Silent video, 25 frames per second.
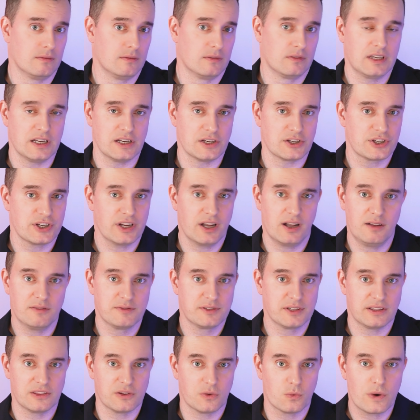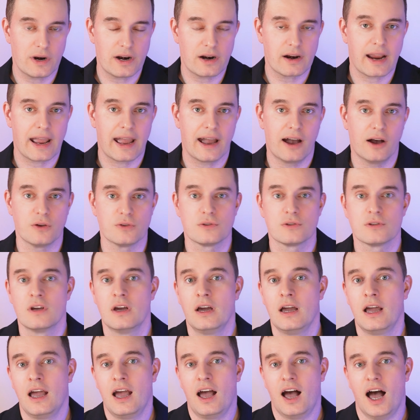the shelves in the warehouse.
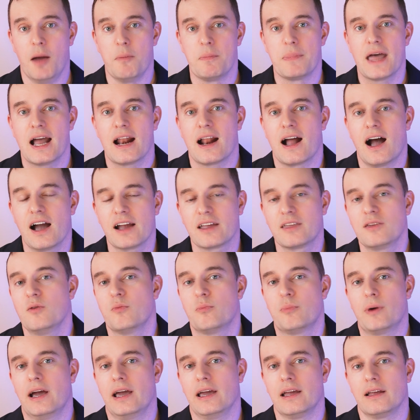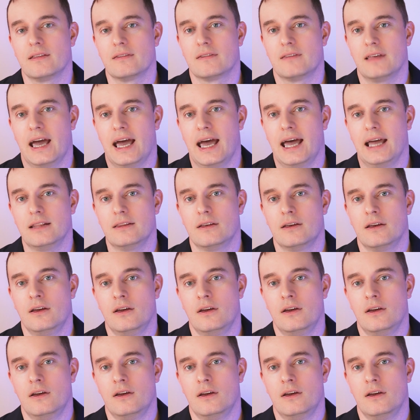I'm not occupying that